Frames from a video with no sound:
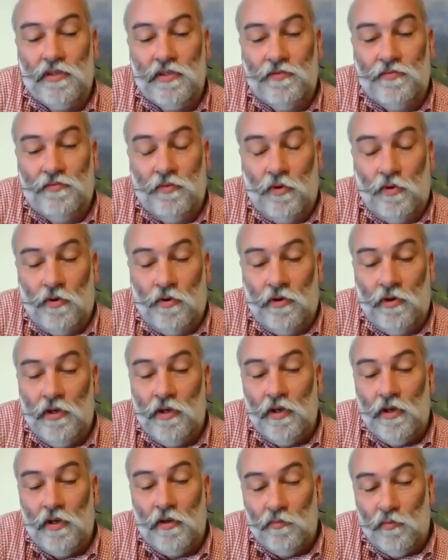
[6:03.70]
for
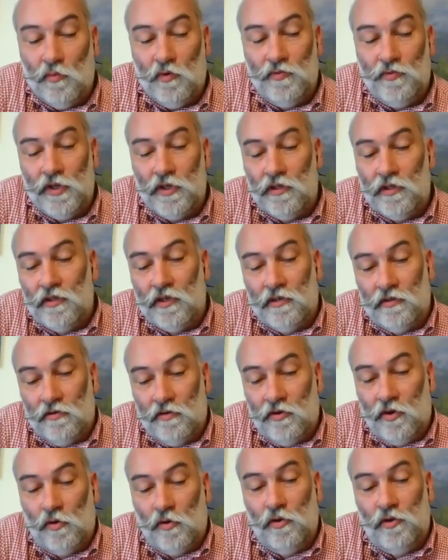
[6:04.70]
moving the
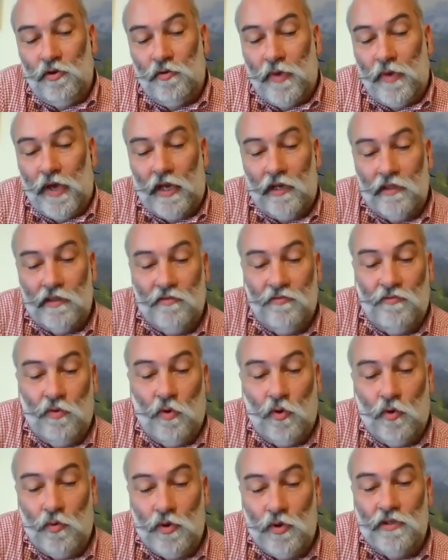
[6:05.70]
whole humanity
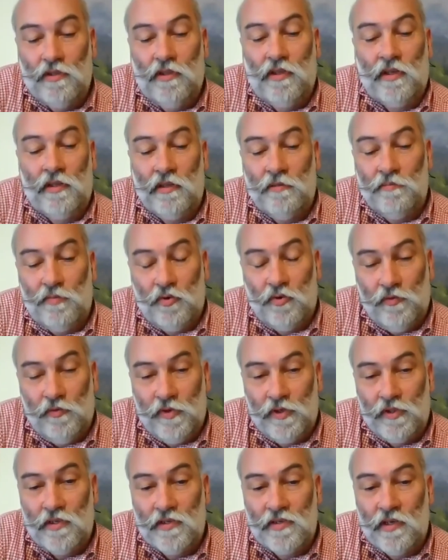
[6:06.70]
forward and
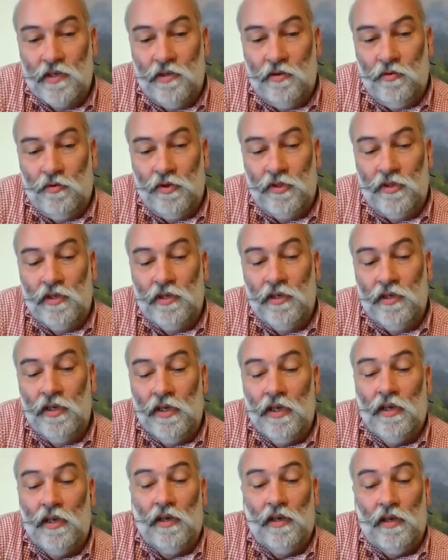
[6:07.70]
improving the security.
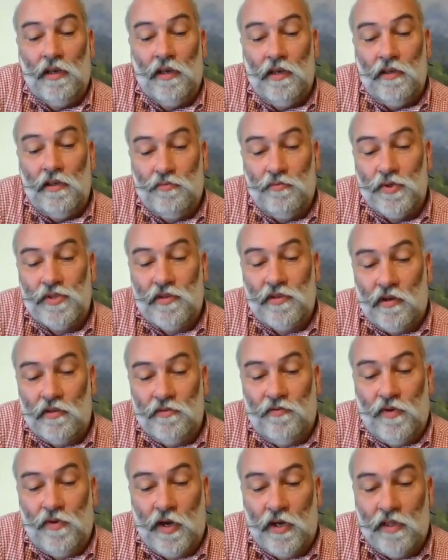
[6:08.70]
If we
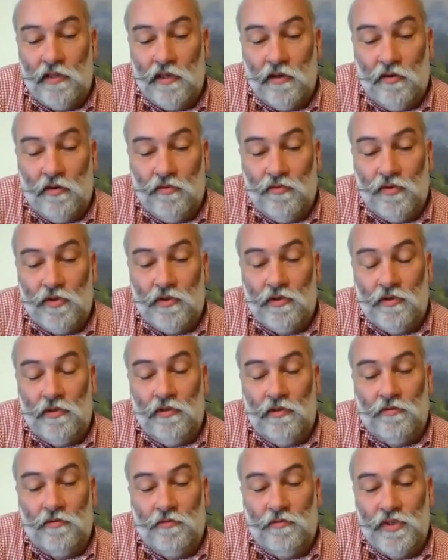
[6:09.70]
start fighting over
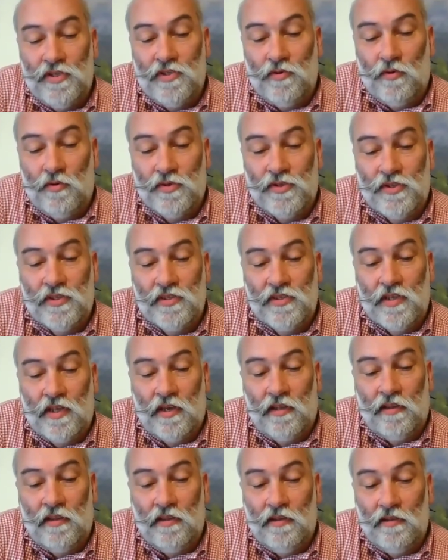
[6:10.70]
resources,
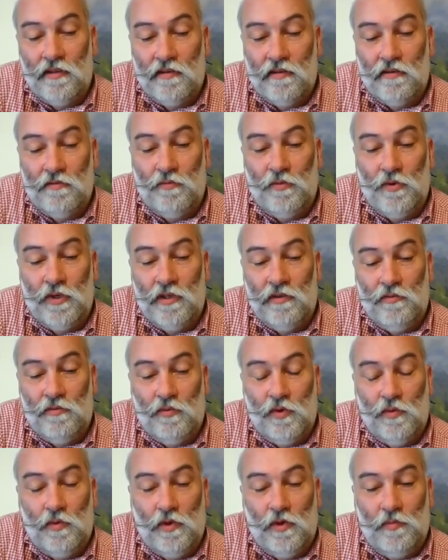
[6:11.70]
then we
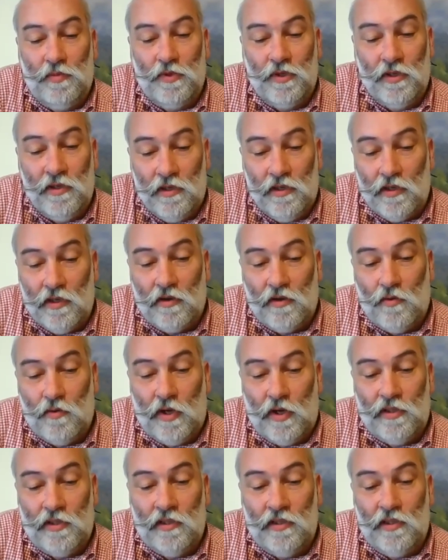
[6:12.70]
will be
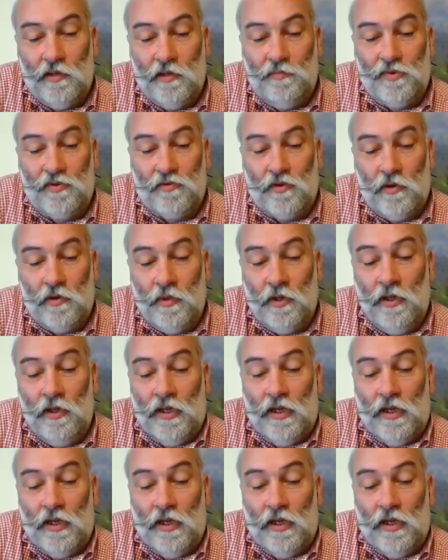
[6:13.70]
quite in deep trouble.